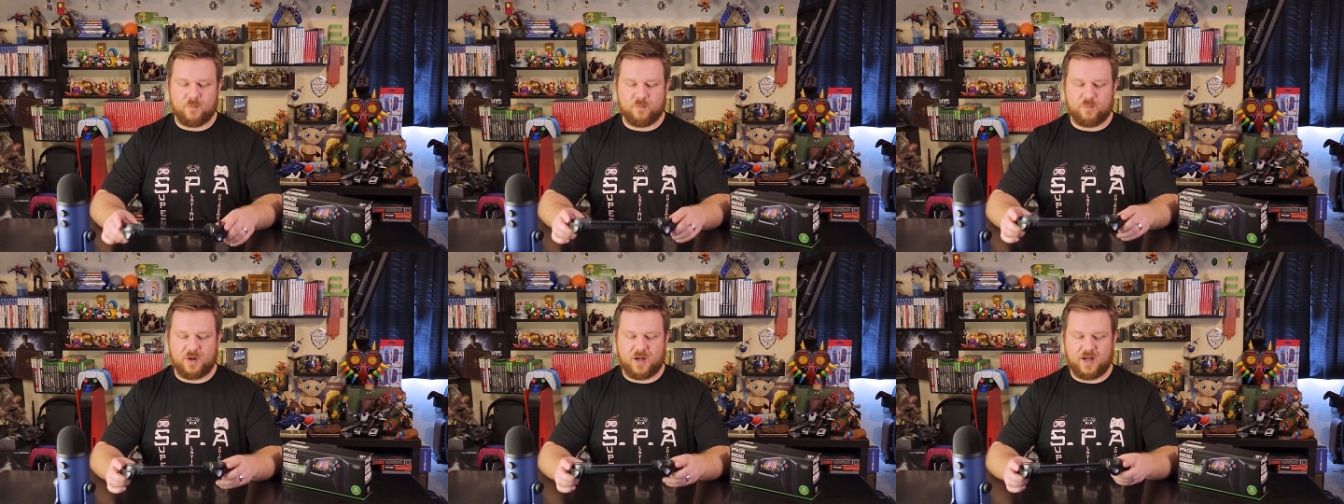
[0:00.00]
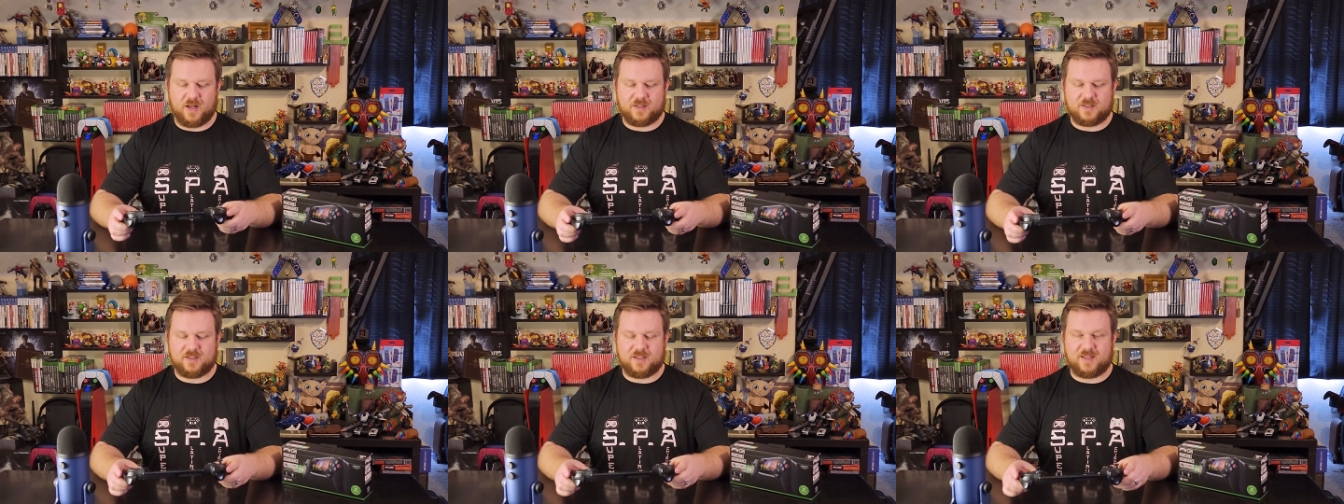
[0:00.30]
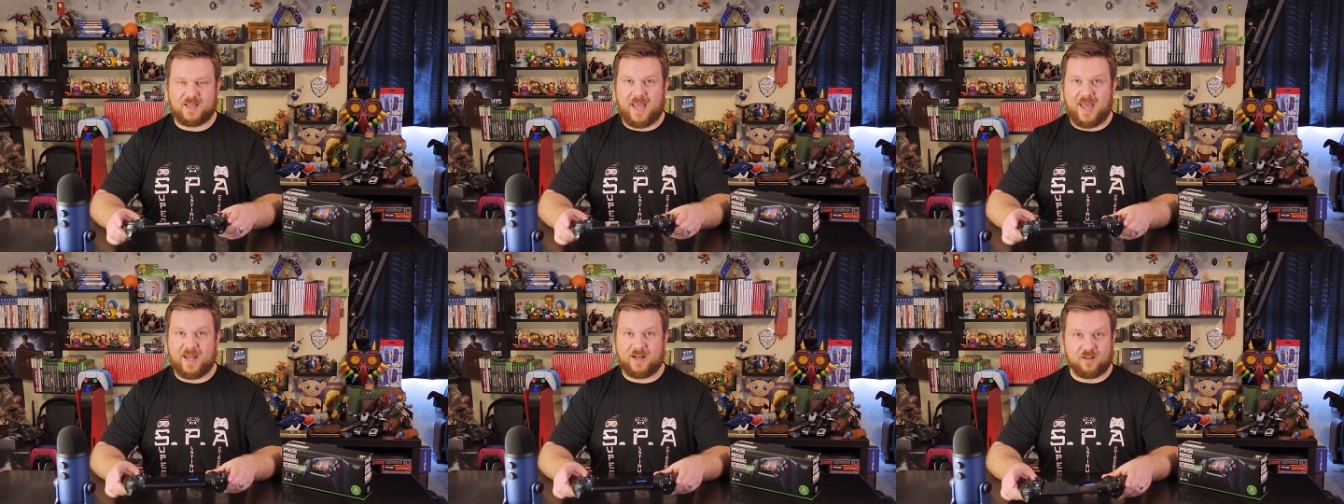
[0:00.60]
but
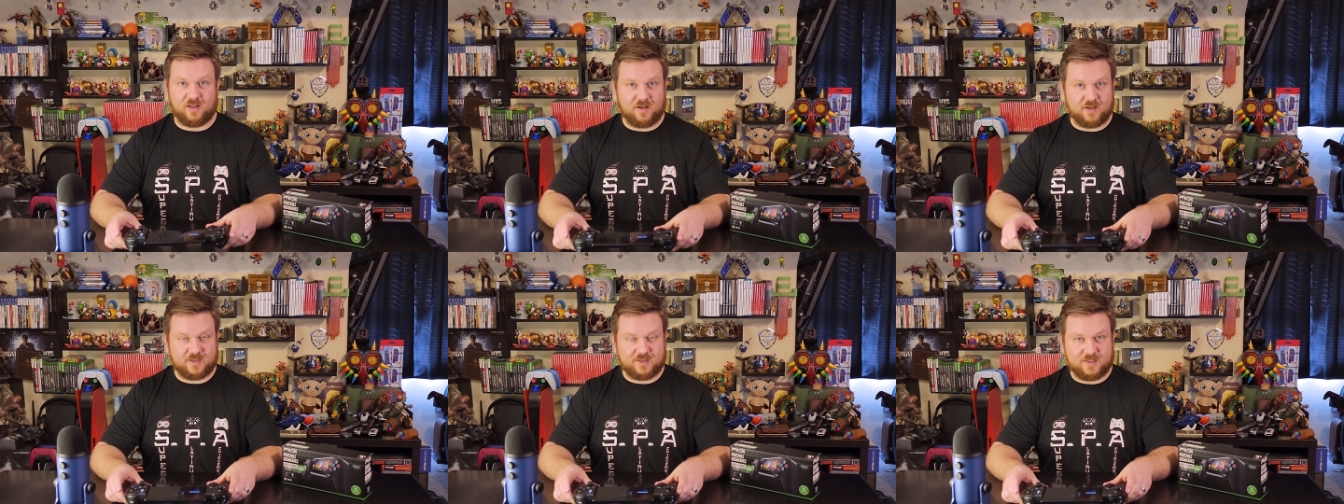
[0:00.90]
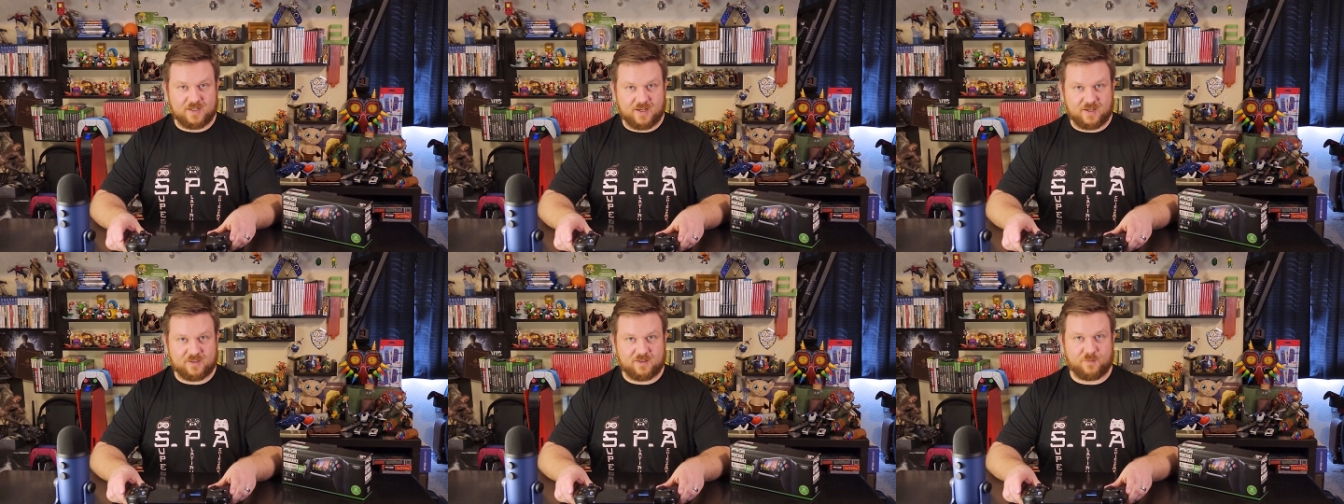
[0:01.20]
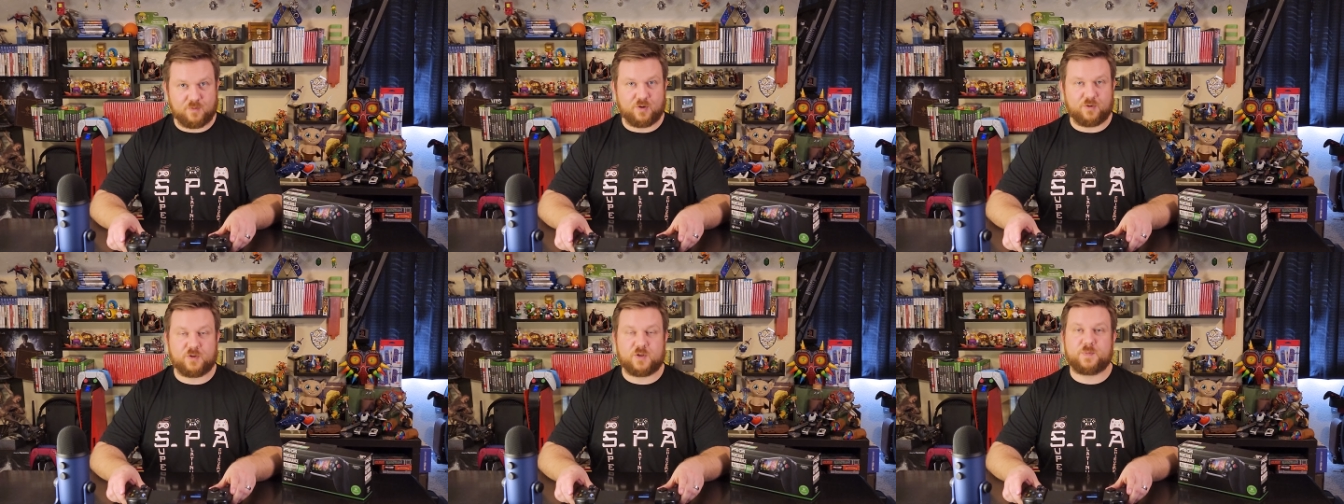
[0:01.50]
the analog sticks are
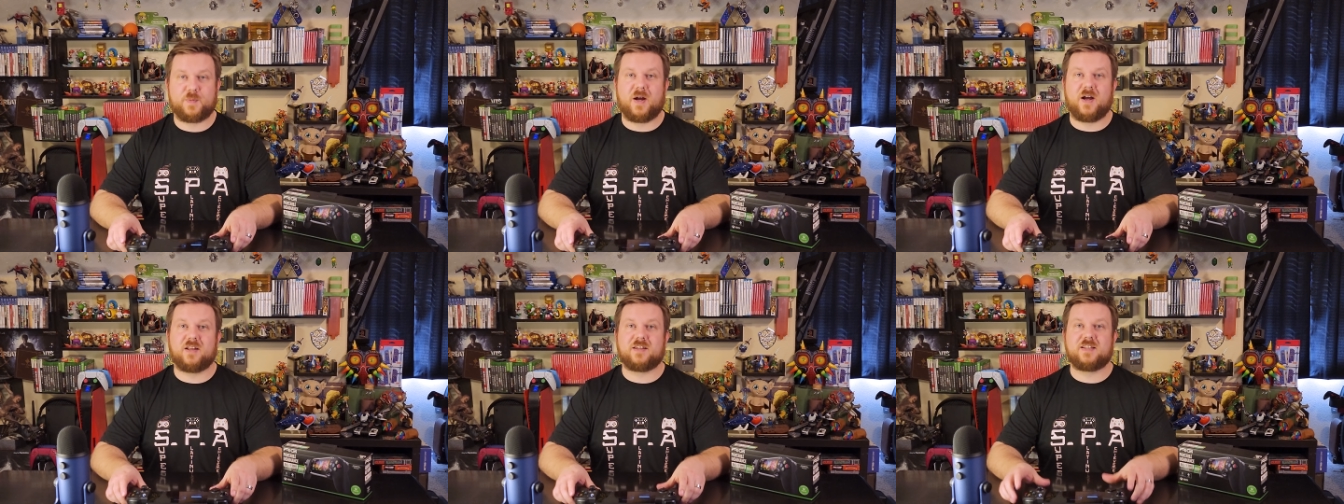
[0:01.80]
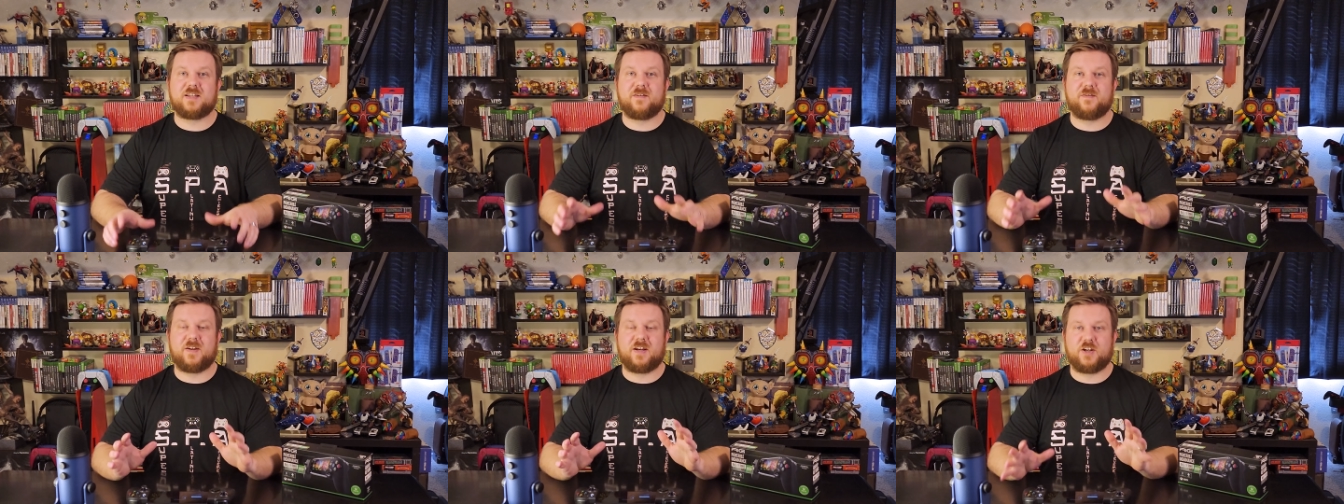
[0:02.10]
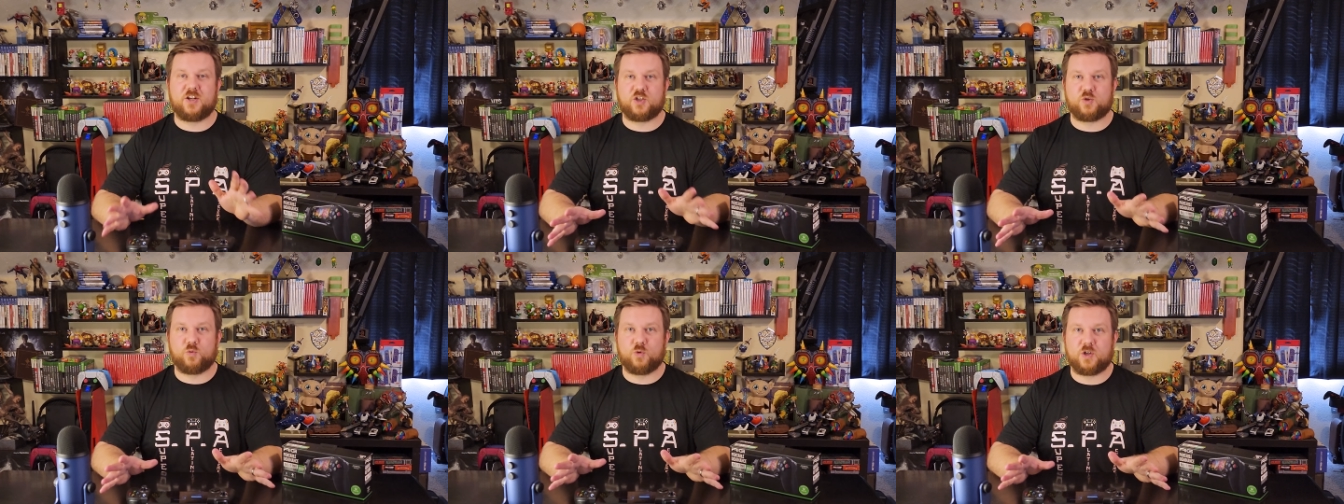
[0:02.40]
more responsive and
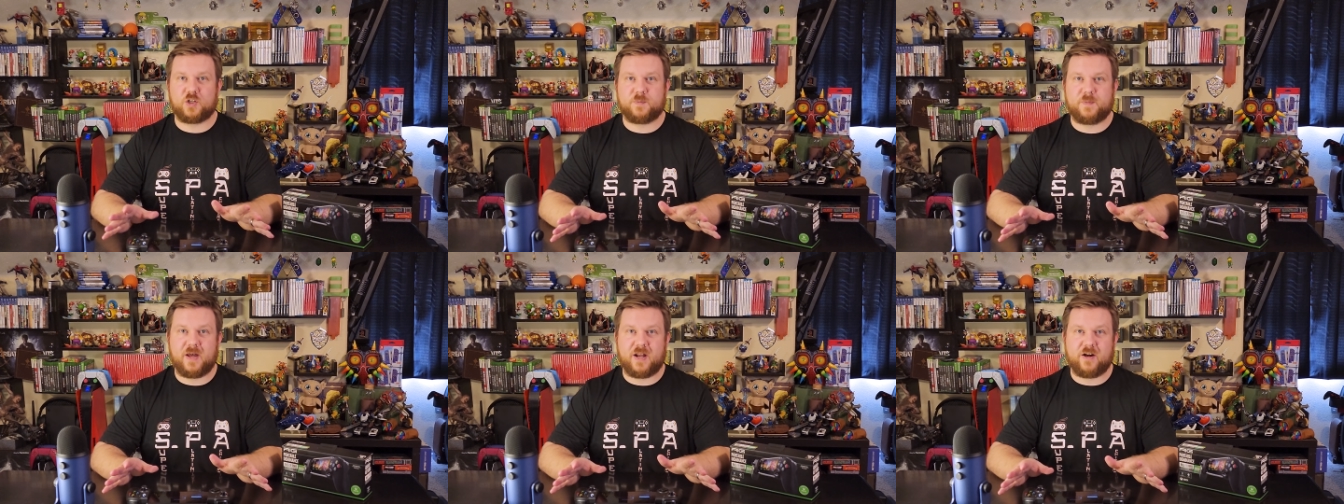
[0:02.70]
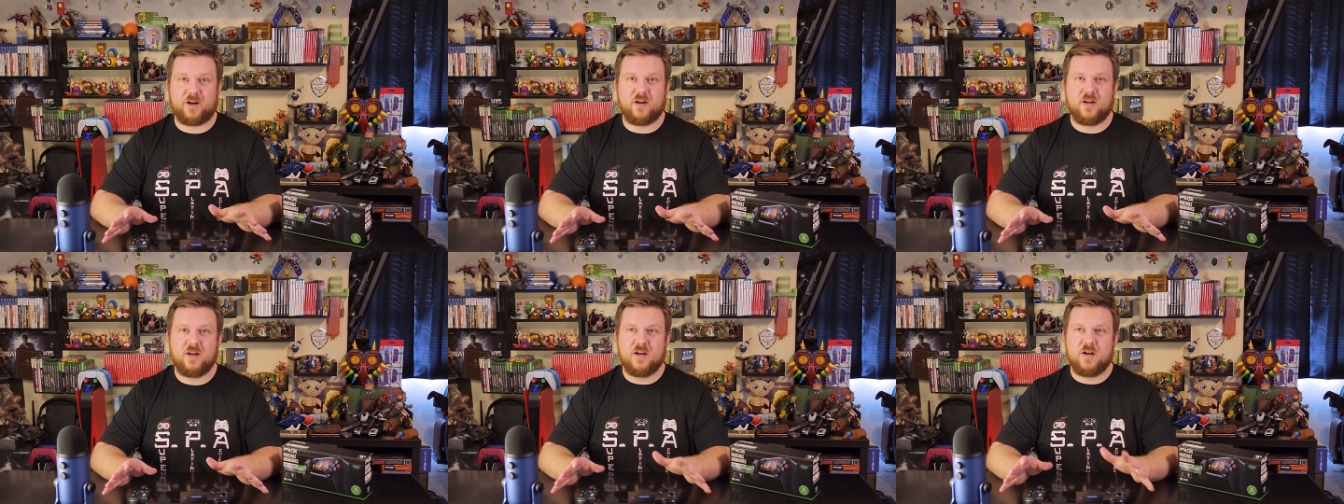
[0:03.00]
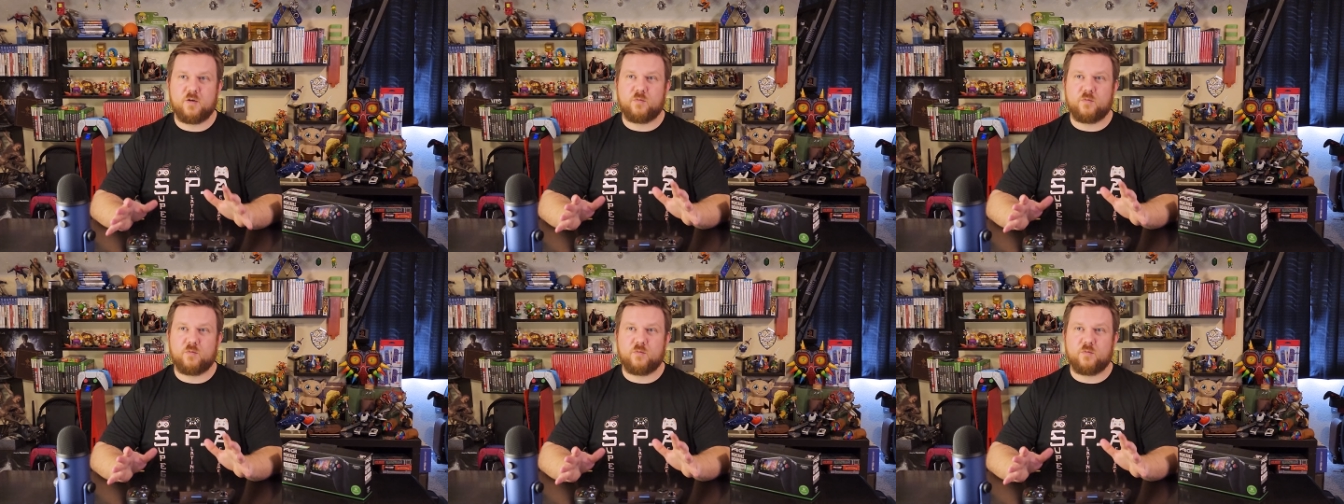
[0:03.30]
it just works better.